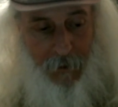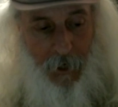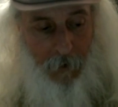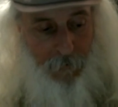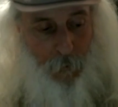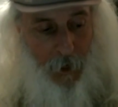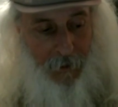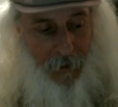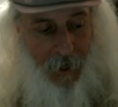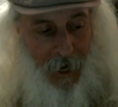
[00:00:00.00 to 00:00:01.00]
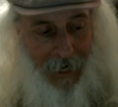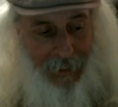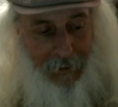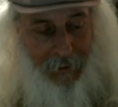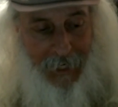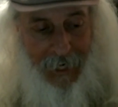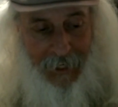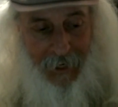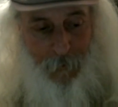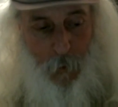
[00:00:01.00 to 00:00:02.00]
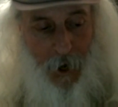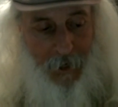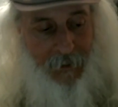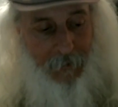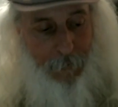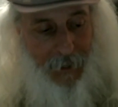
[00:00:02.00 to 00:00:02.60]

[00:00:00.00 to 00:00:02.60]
of what I needed and wanted,